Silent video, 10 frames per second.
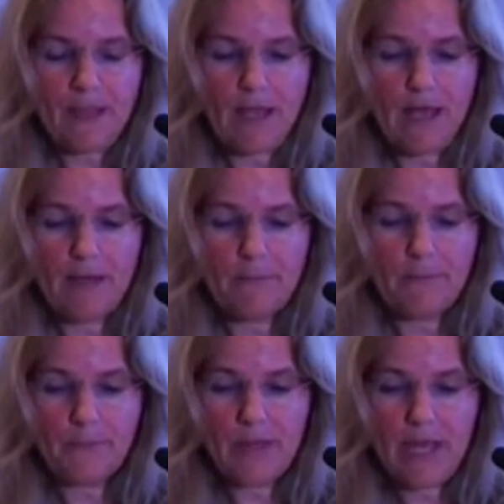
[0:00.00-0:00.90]

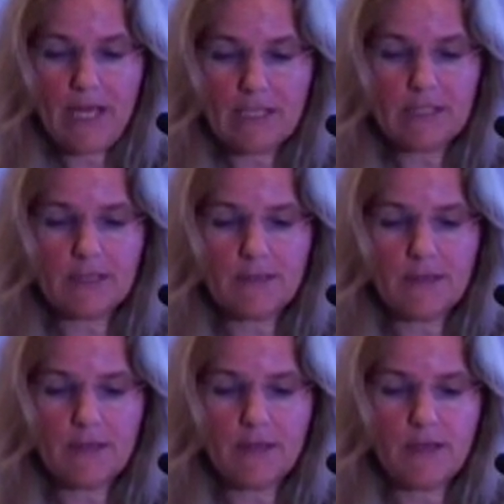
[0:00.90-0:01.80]
And
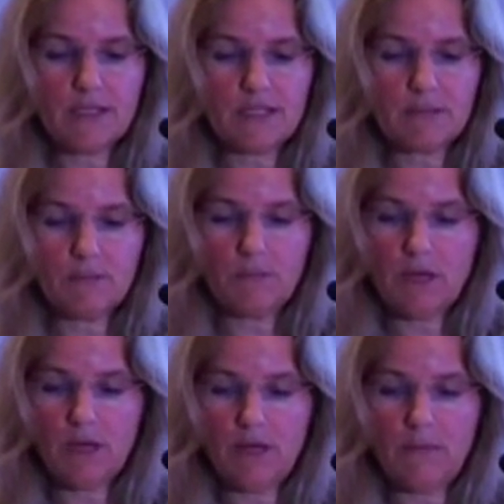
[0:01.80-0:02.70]
this is
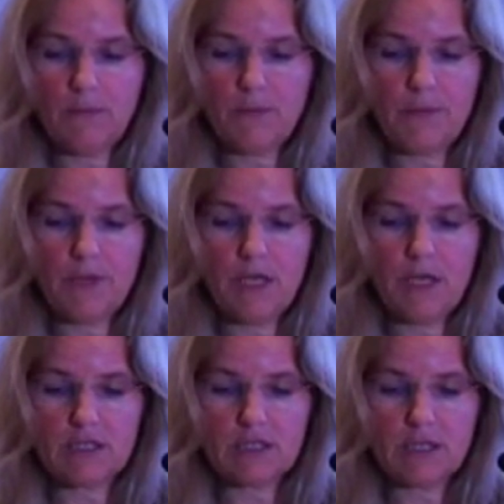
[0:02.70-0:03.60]
the
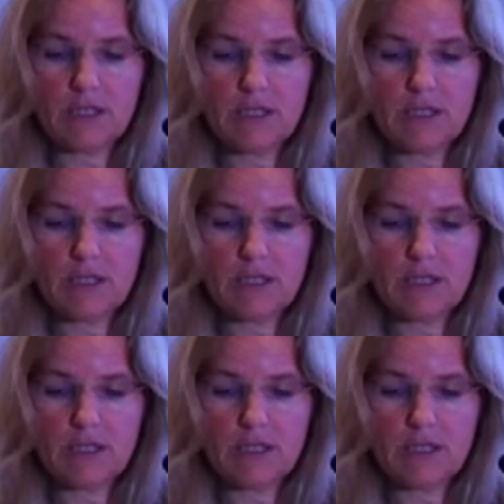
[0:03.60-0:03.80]
last